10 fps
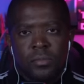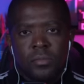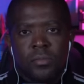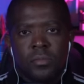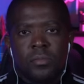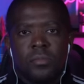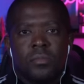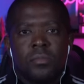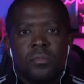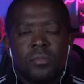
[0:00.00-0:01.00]

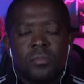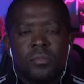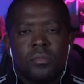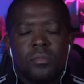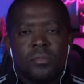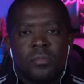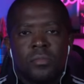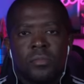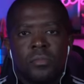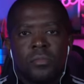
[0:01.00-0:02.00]

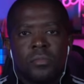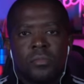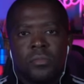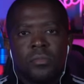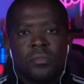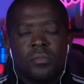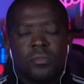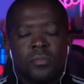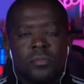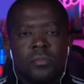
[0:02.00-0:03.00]

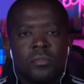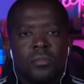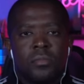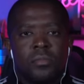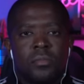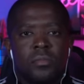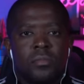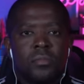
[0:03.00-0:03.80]
This person isn't speaking.